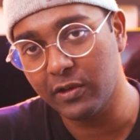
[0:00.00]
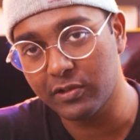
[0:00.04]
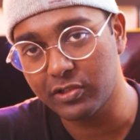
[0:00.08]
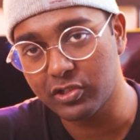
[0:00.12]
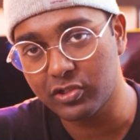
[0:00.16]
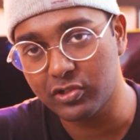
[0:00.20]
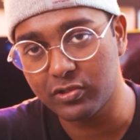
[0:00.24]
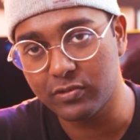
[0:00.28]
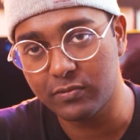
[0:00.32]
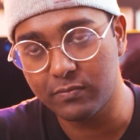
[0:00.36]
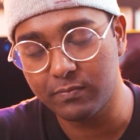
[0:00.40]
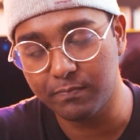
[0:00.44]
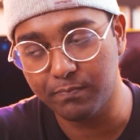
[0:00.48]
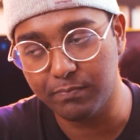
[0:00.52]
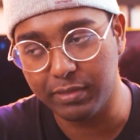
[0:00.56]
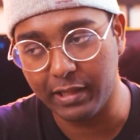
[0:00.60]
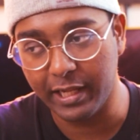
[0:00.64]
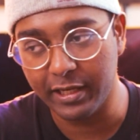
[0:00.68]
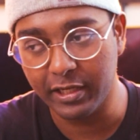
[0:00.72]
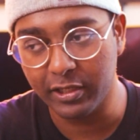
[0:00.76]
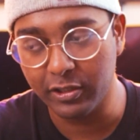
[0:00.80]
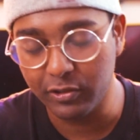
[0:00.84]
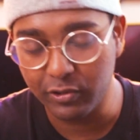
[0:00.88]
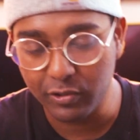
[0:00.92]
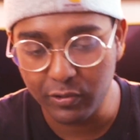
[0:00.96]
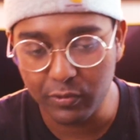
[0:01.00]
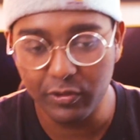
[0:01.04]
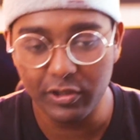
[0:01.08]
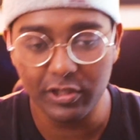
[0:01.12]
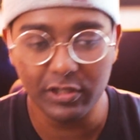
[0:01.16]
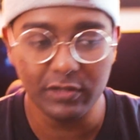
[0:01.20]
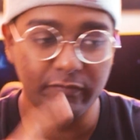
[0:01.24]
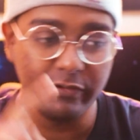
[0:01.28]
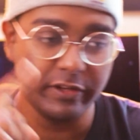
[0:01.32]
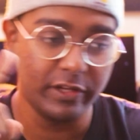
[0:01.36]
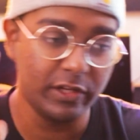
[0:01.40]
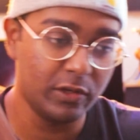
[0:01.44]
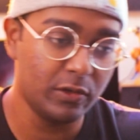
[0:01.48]
I was planning to do
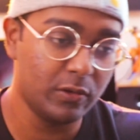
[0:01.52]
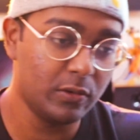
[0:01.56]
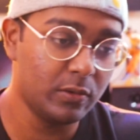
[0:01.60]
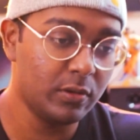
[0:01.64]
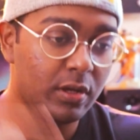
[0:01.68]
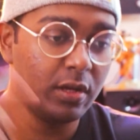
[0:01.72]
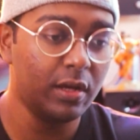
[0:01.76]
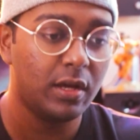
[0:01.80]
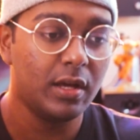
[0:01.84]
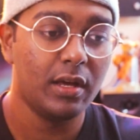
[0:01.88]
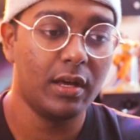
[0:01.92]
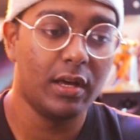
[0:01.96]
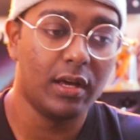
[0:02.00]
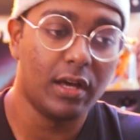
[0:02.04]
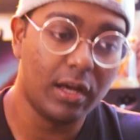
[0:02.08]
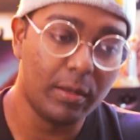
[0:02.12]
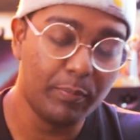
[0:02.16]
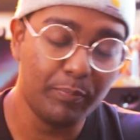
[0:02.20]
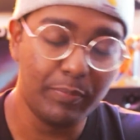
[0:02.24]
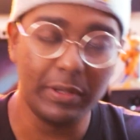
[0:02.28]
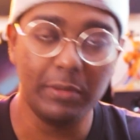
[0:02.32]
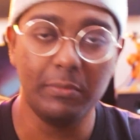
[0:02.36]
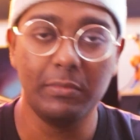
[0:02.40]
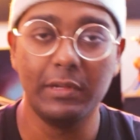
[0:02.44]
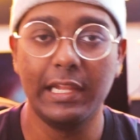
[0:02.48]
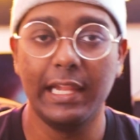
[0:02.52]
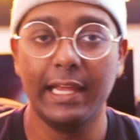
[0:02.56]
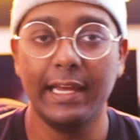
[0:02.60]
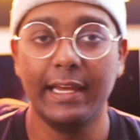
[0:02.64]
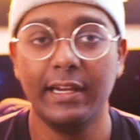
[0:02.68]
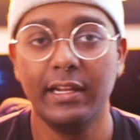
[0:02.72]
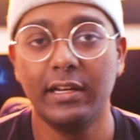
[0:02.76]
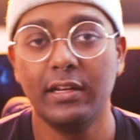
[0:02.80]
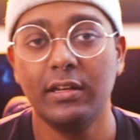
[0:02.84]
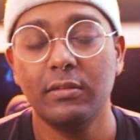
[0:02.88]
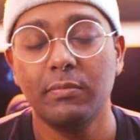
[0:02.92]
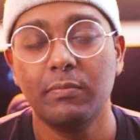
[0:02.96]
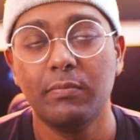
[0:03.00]
this video a bit
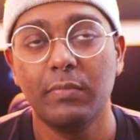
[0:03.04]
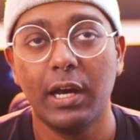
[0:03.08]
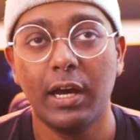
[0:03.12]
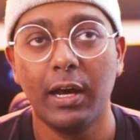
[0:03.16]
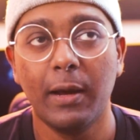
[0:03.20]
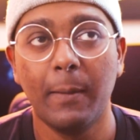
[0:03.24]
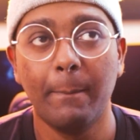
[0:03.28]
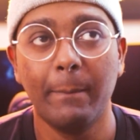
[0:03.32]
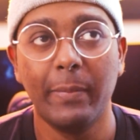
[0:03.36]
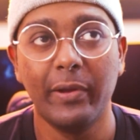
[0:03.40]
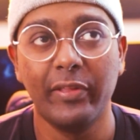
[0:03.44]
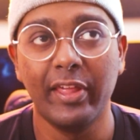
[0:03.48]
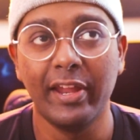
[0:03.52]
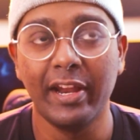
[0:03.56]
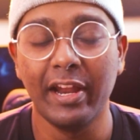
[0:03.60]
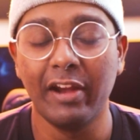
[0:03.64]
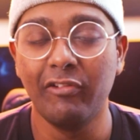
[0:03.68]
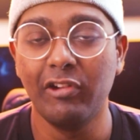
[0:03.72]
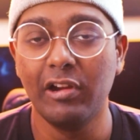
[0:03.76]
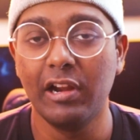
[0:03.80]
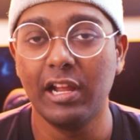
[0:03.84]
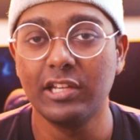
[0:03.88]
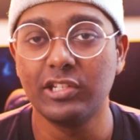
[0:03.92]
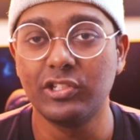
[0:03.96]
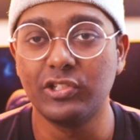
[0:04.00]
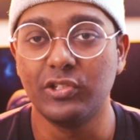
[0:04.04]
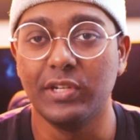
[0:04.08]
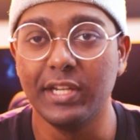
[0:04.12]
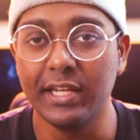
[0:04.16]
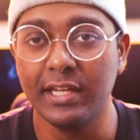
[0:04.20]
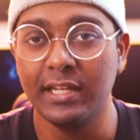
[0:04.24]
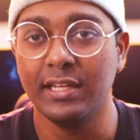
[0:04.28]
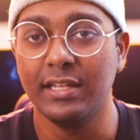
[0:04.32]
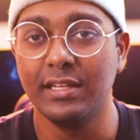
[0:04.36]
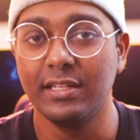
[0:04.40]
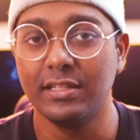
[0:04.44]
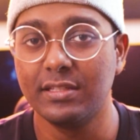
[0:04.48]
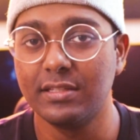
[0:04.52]
later, but then I realized
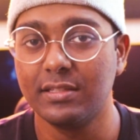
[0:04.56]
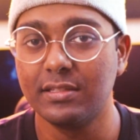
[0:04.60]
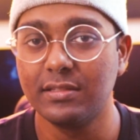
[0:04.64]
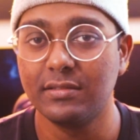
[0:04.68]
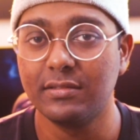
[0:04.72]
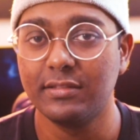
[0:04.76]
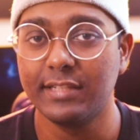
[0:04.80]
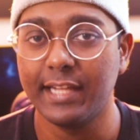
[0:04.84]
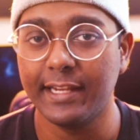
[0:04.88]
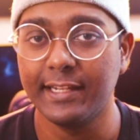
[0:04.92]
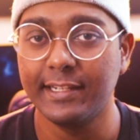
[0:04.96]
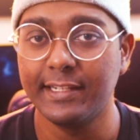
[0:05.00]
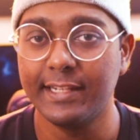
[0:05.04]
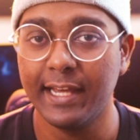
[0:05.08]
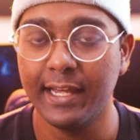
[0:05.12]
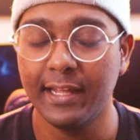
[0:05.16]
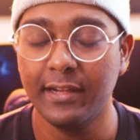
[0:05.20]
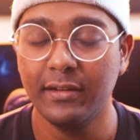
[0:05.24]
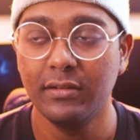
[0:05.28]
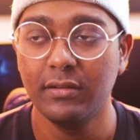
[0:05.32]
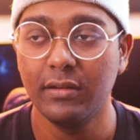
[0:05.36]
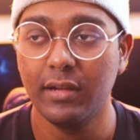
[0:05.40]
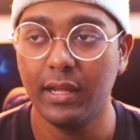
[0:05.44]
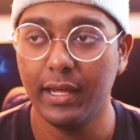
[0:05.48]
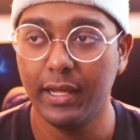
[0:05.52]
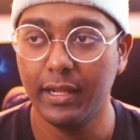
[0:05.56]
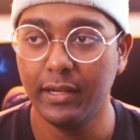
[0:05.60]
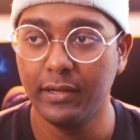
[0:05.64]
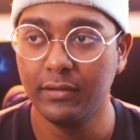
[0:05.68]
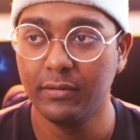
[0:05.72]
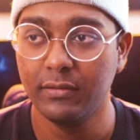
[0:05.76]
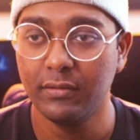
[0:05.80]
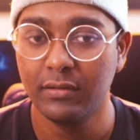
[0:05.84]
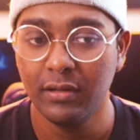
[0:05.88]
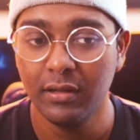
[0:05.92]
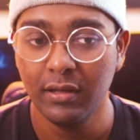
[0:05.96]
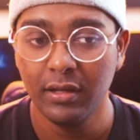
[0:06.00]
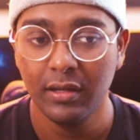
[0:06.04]
today is 10:10, and
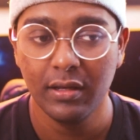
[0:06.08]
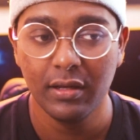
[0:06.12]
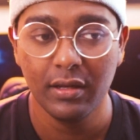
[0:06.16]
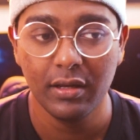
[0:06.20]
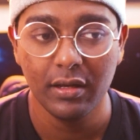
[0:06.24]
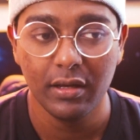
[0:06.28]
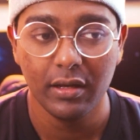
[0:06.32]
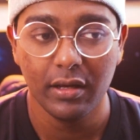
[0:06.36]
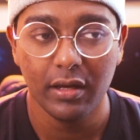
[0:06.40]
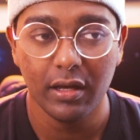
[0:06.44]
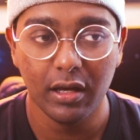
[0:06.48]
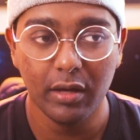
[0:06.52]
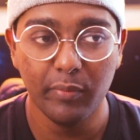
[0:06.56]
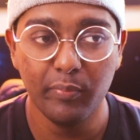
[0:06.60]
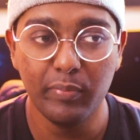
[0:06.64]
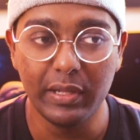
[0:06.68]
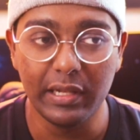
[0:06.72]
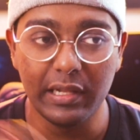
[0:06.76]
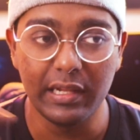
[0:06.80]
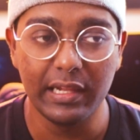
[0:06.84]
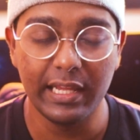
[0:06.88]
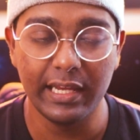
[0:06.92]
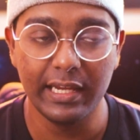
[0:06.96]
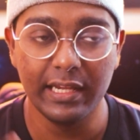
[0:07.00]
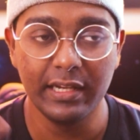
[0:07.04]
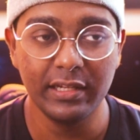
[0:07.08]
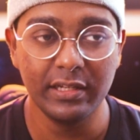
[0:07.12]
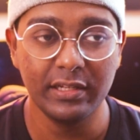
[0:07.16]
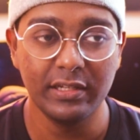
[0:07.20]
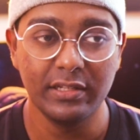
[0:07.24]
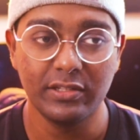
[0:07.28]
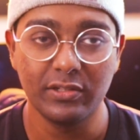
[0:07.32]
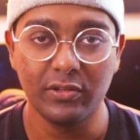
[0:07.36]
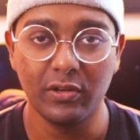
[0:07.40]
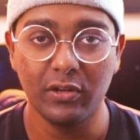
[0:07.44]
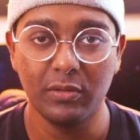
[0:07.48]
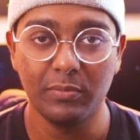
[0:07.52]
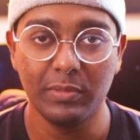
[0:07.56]
a bit later
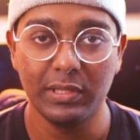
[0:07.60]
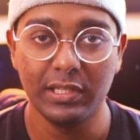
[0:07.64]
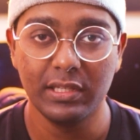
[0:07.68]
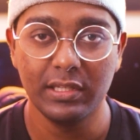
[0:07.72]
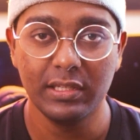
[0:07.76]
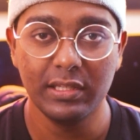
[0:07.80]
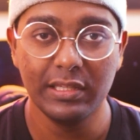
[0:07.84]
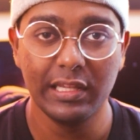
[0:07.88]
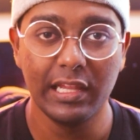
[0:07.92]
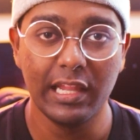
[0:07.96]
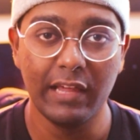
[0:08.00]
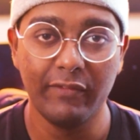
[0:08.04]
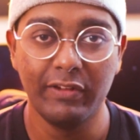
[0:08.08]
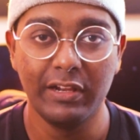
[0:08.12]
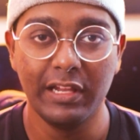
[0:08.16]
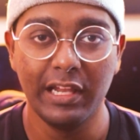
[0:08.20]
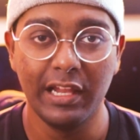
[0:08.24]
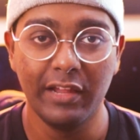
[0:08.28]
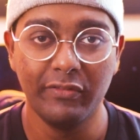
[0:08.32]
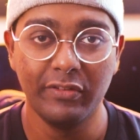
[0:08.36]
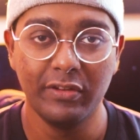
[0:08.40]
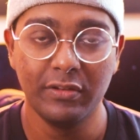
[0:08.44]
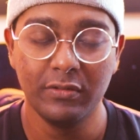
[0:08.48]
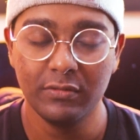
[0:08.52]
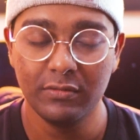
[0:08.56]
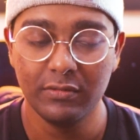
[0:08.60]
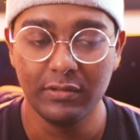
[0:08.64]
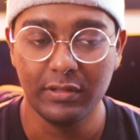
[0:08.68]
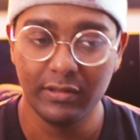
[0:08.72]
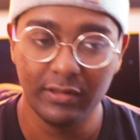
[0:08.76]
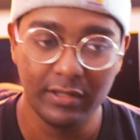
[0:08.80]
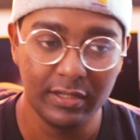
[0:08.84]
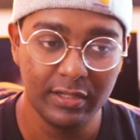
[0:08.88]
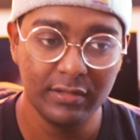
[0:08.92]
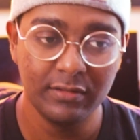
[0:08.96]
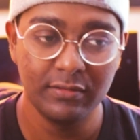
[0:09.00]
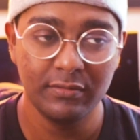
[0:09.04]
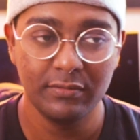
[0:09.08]
it's going to be 11:11,
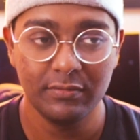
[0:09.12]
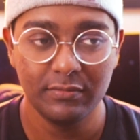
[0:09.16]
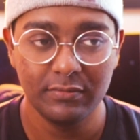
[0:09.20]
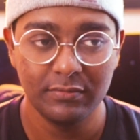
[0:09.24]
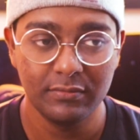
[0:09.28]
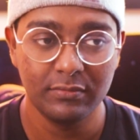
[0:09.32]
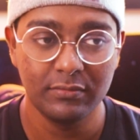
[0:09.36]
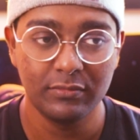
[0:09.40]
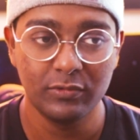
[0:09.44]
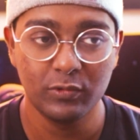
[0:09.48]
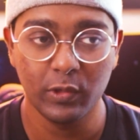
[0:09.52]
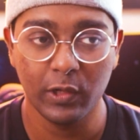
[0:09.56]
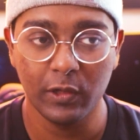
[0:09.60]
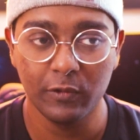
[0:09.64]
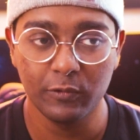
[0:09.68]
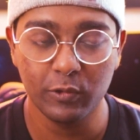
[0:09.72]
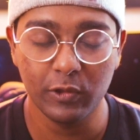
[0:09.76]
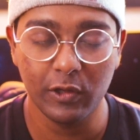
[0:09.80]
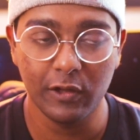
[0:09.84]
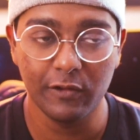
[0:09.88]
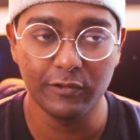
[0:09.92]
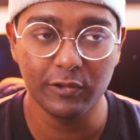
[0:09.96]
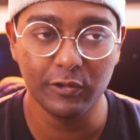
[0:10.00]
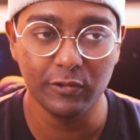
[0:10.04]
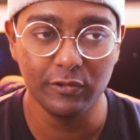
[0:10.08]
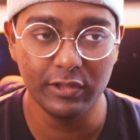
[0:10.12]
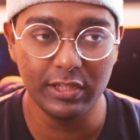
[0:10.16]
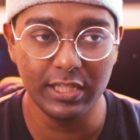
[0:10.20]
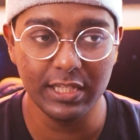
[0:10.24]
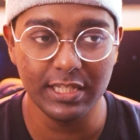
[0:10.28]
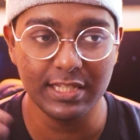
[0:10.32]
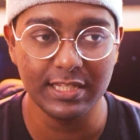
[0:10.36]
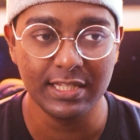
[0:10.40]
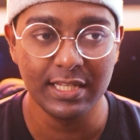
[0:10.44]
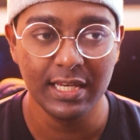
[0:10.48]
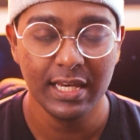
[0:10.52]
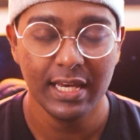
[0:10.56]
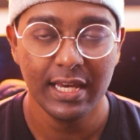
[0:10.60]
and then 12:12. So
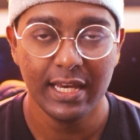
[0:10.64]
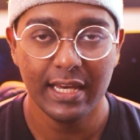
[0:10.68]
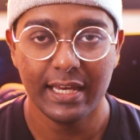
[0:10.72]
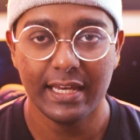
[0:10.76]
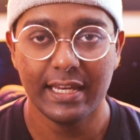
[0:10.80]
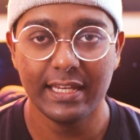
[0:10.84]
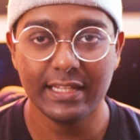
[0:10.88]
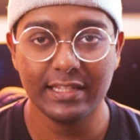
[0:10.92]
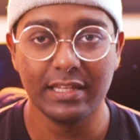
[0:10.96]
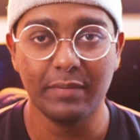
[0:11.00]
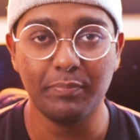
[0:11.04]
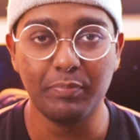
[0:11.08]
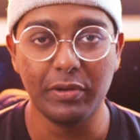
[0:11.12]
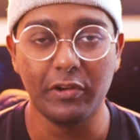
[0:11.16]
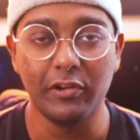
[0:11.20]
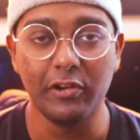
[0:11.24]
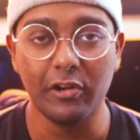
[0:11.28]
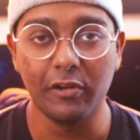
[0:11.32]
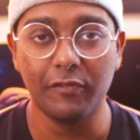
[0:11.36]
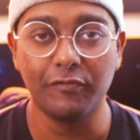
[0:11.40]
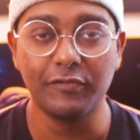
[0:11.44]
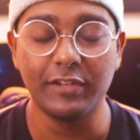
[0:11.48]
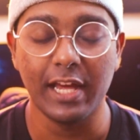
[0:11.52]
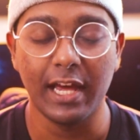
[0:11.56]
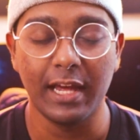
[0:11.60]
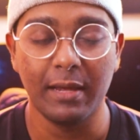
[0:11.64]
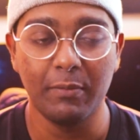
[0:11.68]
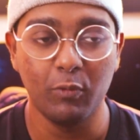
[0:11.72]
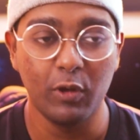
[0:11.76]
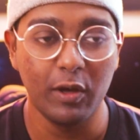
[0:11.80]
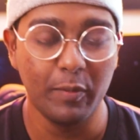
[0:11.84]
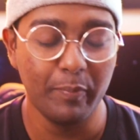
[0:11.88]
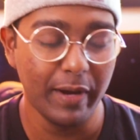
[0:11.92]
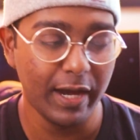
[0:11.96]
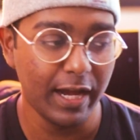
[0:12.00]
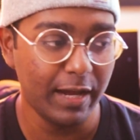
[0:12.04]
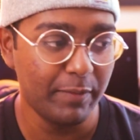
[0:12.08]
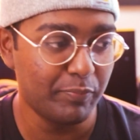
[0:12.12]
this is the period of time
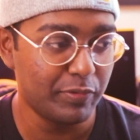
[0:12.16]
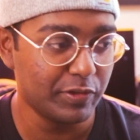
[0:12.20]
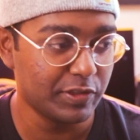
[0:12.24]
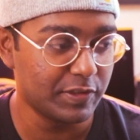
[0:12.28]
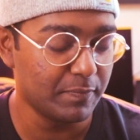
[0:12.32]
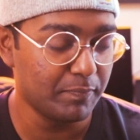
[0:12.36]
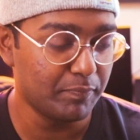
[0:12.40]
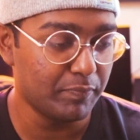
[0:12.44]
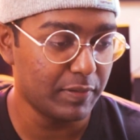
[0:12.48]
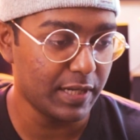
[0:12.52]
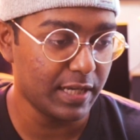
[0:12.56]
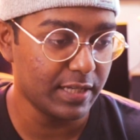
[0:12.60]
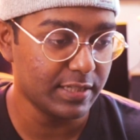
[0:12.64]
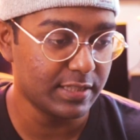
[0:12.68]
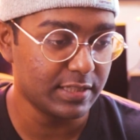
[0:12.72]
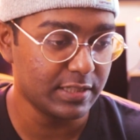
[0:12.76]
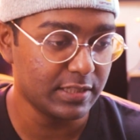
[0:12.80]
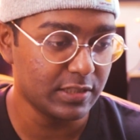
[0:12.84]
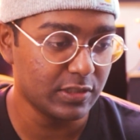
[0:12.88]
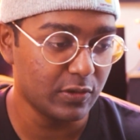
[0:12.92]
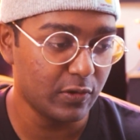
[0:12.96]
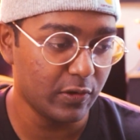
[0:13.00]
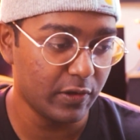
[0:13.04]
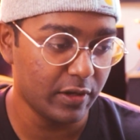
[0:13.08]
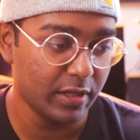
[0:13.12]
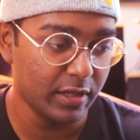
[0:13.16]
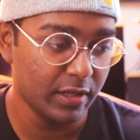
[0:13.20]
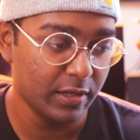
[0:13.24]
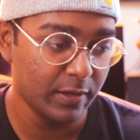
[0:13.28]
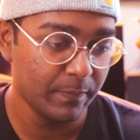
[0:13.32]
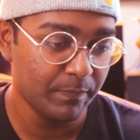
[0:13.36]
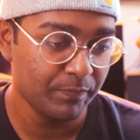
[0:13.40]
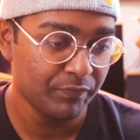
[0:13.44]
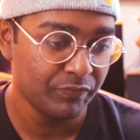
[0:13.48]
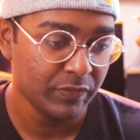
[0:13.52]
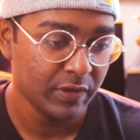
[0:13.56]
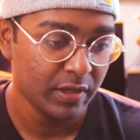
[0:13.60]
whereby Prism Plus is gonna,